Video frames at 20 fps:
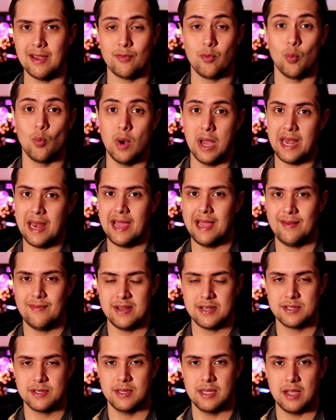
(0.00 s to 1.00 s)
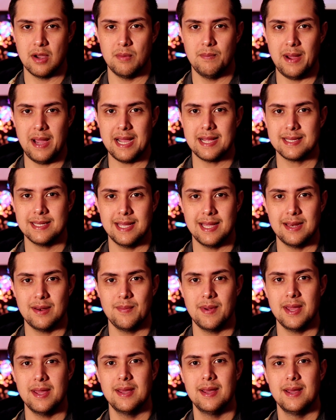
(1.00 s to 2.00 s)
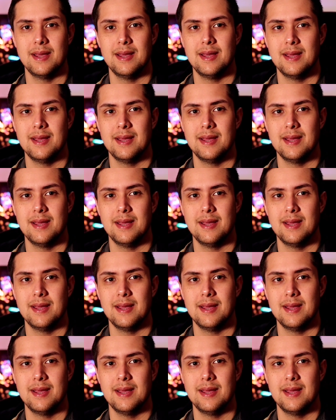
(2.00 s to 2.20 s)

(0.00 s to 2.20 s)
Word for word: if when I eventually go back to anime,